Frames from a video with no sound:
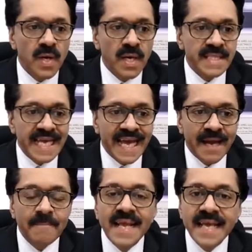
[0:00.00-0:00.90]
The
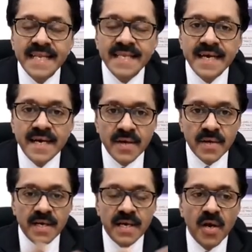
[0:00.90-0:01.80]
applicator,
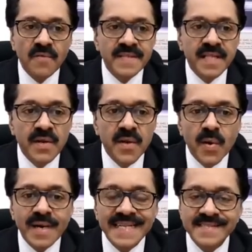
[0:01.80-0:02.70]
along with the
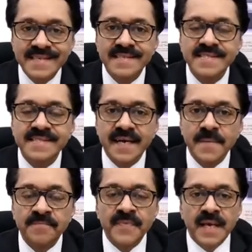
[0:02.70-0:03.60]
loaded
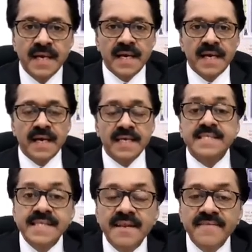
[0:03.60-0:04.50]
sensor,
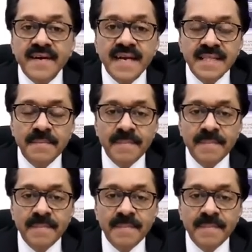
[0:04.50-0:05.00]
it's delivered